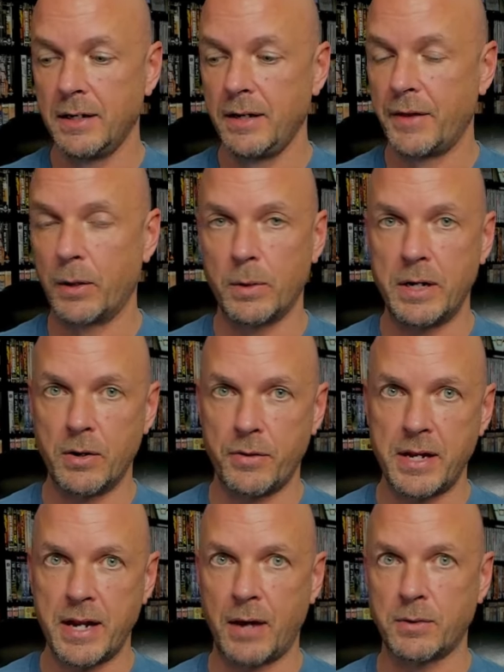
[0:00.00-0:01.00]
They were near the
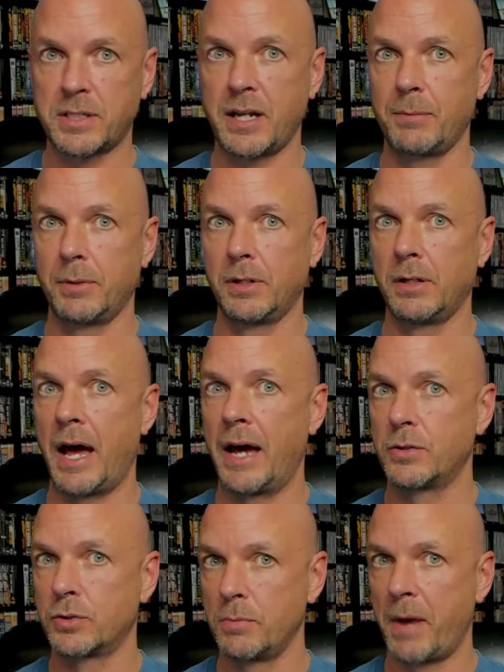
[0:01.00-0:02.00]
announce table a lot.
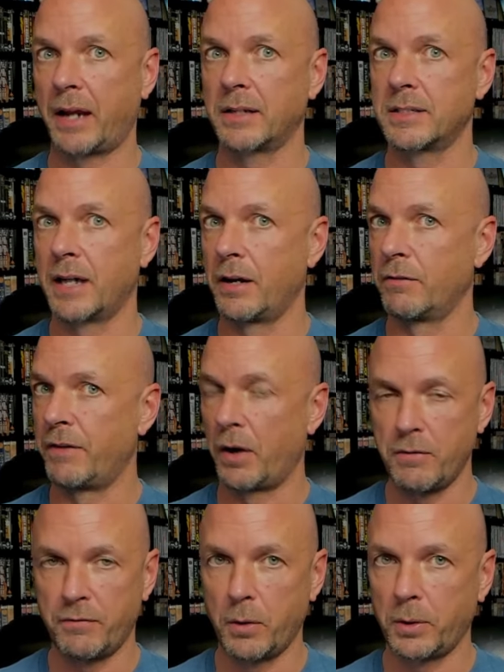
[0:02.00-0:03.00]
Drew McIntyre very
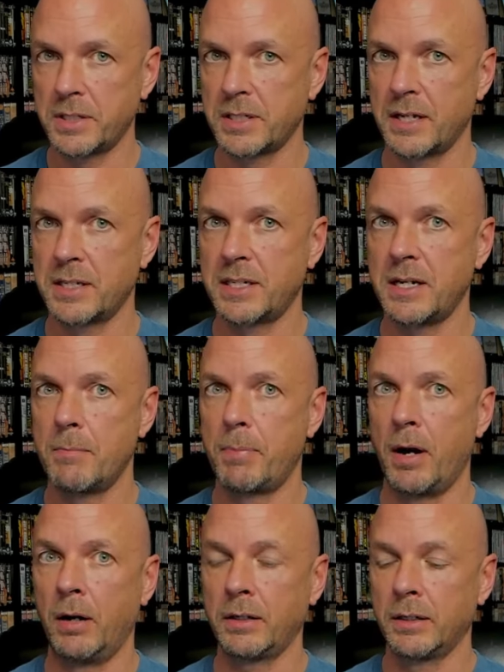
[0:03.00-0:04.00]
focused on CM
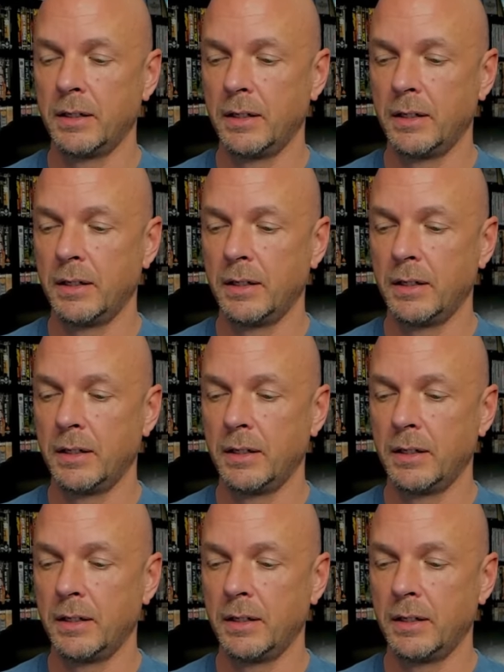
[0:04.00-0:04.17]
Punk.